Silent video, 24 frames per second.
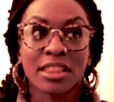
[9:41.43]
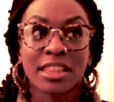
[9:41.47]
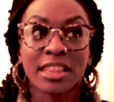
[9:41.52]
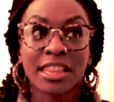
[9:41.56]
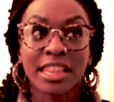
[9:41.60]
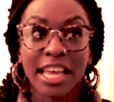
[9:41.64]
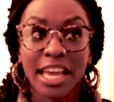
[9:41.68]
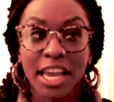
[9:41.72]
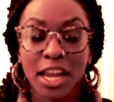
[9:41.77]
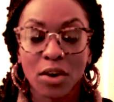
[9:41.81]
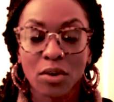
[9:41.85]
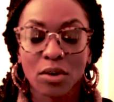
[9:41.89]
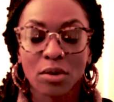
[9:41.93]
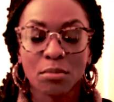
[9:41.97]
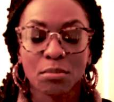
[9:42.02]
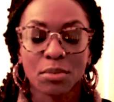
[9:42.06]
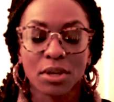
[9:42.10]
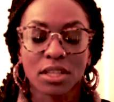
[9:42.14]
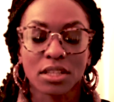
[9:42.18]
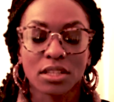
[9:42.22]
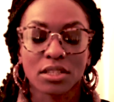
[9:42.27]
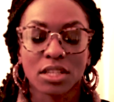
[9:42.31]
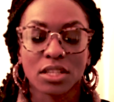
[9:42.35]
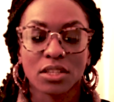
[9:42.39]
their
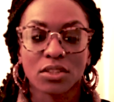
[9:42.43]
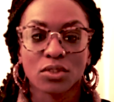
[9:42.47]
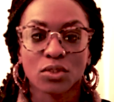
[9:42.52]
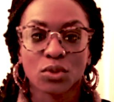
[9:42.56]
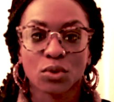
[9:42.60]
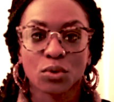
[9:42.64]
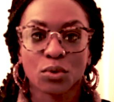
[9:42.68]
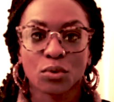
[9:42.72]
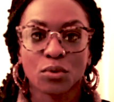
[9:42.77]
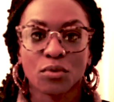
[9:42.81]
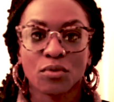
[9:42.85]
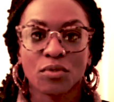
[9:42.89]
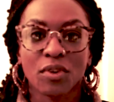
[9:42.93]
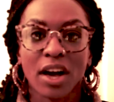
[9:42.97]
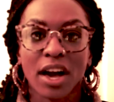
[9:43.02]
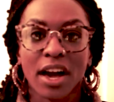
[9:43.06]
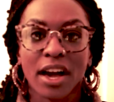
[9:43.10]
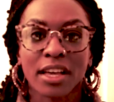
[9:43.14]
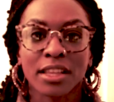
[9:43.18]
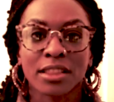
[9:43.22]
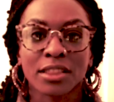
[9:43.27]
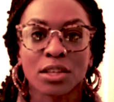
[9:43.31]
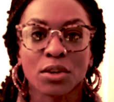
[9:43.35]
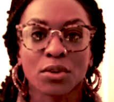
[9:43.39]
ability to
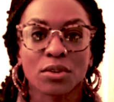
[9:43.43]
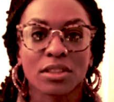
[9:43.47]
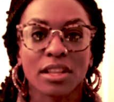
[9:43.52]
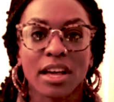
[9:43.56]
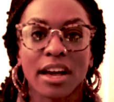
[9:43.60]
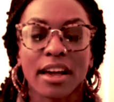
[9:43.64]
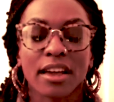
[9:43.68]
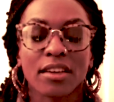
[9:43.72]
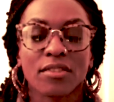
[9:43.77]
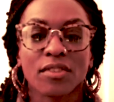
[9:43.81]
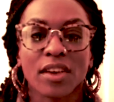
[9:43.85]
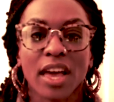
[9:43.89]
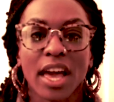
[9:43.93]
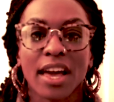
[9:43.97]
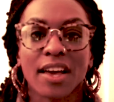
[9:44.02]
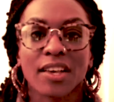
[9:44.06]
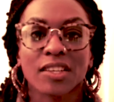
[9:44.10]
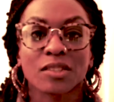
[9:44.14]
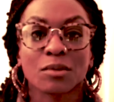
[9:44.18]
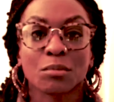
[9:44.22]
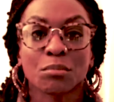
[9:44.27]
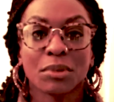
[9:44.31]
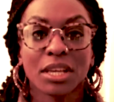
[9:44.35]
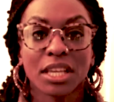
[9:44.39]
find their life as
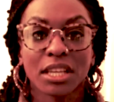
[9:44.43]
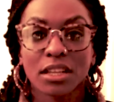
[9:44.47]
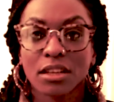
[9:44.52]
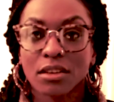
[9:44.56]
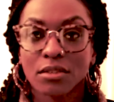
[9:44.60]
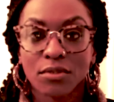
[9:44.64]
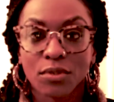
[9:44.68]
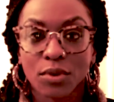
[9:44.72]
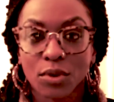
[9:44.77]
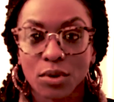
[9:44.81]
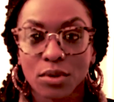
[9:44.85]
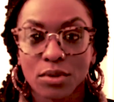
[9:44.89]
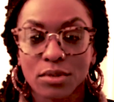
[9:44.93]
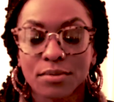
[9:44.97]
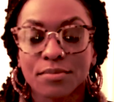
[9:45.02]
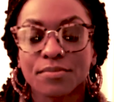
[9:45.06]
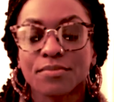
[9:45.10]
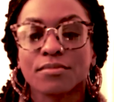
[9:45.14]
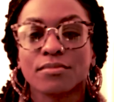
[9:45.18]
meaningful.